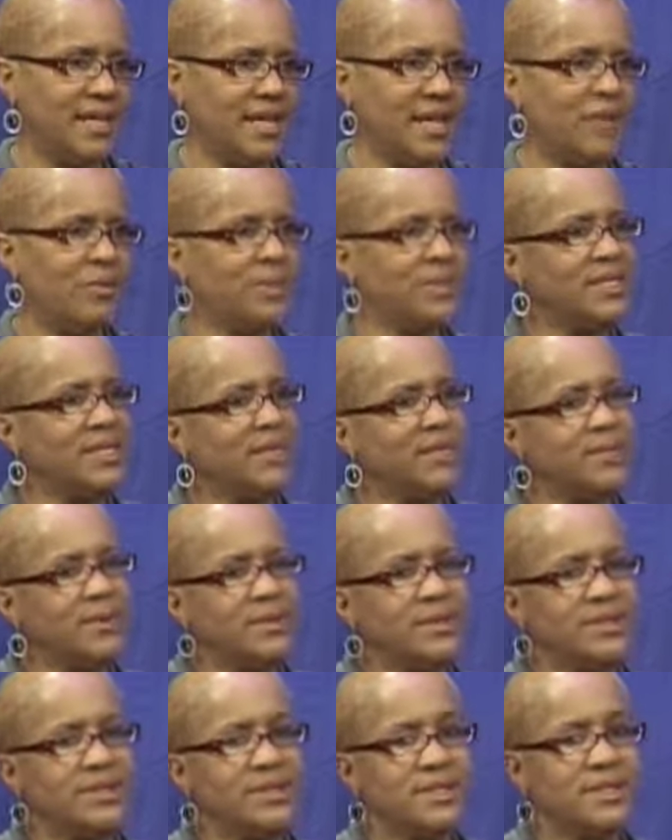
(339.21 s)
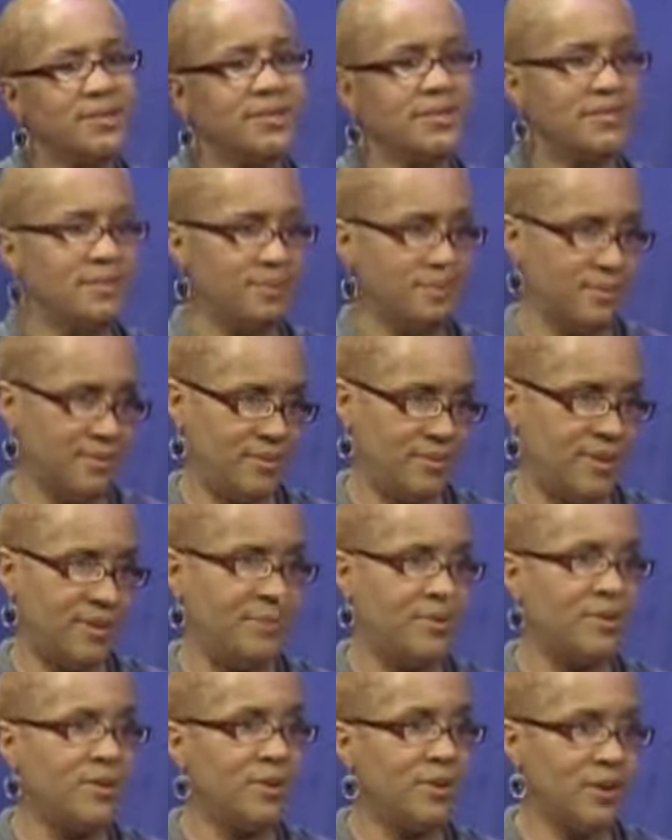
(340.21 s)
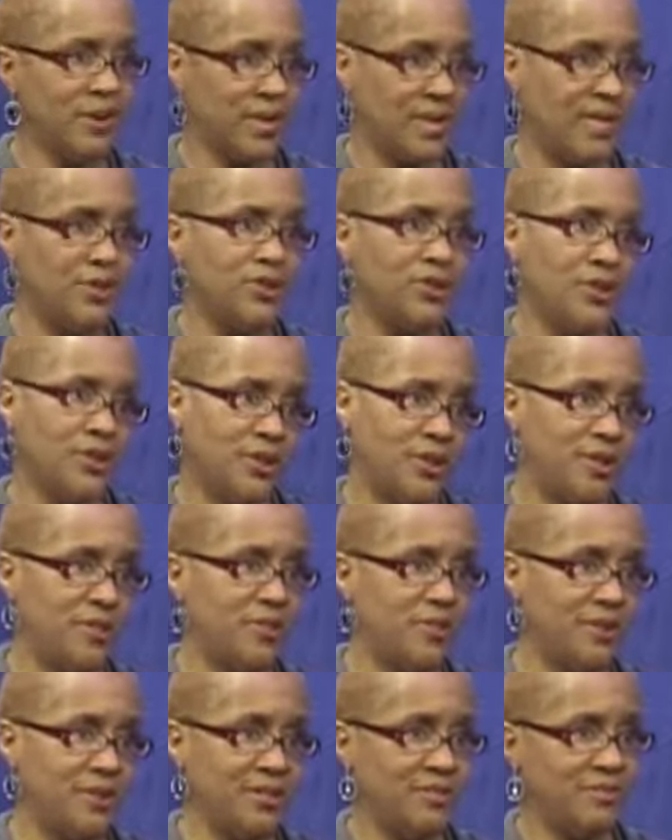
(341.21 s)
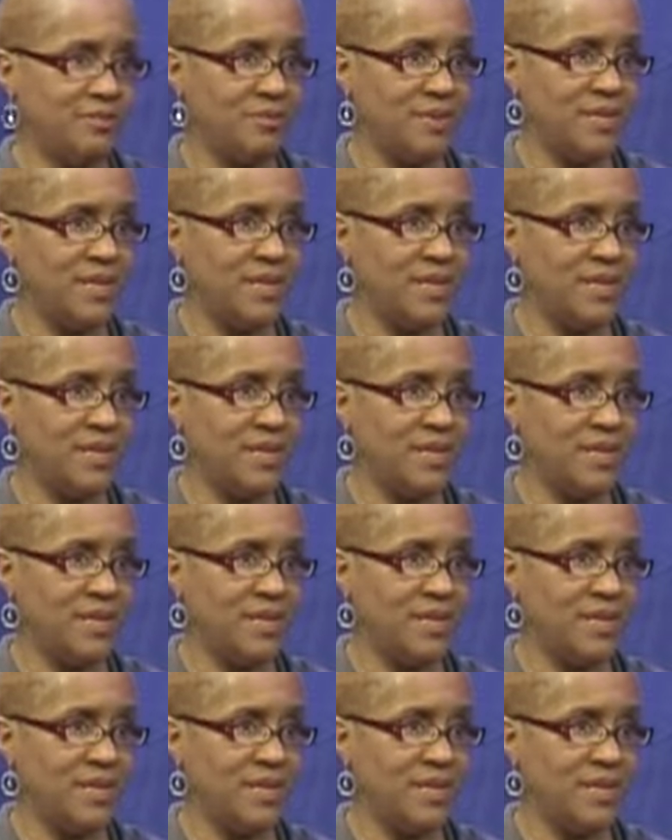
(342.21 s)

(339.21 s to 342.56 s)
and I want that person to maybe go on that journey with me.